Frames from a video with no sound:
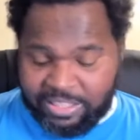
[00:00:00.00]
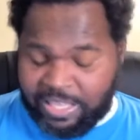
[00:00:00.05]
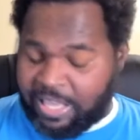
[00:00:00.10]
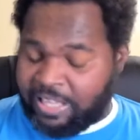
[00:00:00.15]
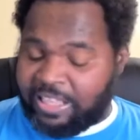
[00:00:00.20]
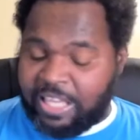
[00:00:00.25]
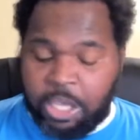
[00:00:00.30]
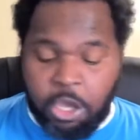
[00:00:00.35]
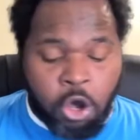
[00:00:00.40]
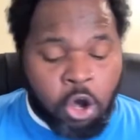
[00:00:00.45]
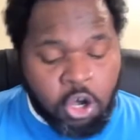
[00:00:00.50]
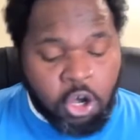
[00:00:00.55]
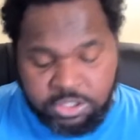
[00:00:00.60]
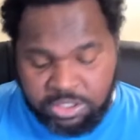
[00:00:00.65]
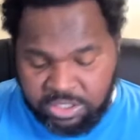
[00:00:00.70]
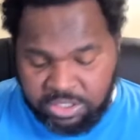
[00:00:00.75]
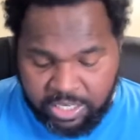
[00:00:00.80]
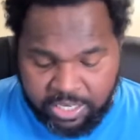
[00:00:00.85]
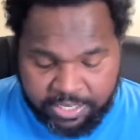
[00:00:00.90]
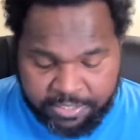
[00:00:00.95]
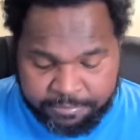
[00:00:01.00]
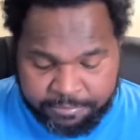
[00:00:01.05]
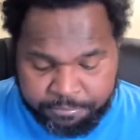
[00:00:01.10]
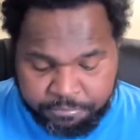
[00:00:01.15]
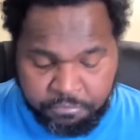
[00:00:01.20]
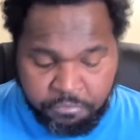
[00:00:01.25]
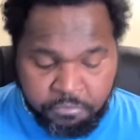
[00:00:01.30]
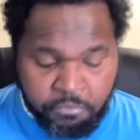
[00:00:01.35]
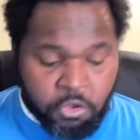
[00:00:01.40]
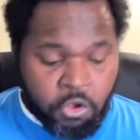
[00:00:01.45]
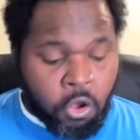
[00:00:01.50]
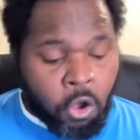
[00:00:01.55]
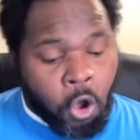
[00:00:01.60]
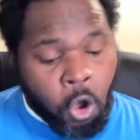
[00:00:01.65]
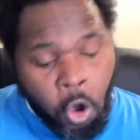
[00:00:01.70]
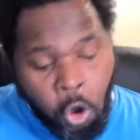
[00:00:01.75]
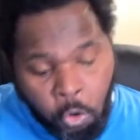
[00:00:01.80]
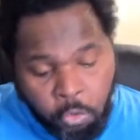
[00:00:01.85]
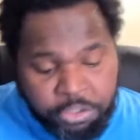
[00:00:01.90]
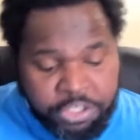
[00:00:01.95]
like they all say,
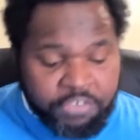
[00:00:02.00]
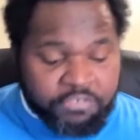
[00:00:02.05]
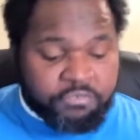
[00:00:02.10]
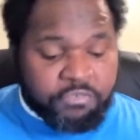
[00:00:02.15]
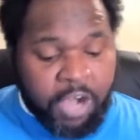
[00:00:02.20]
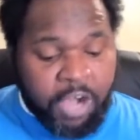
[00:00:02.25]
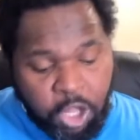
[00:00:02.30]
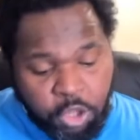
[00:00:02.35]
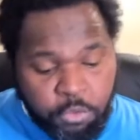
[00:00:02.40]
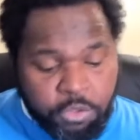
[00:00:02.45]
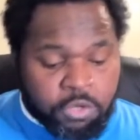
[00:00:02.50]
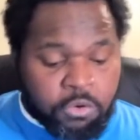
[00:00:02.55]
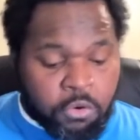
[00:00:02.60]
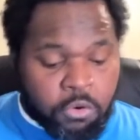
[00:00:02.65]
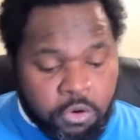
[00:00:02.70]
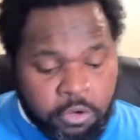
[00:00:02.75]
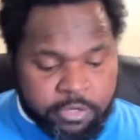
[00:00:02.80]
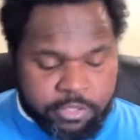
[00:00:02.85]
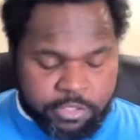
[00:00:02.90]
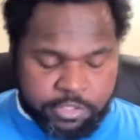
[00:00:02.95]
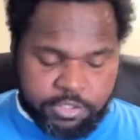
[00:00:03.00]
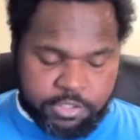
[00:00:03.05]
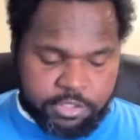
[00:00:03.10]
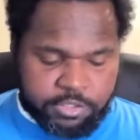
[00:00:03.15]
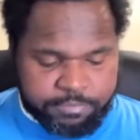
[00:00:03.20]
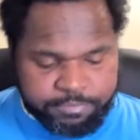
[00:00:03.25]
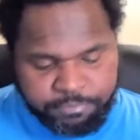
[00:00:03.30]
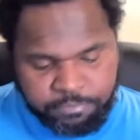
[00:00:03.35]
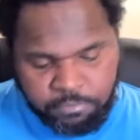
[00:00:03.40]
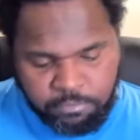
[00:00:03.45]
only following orders.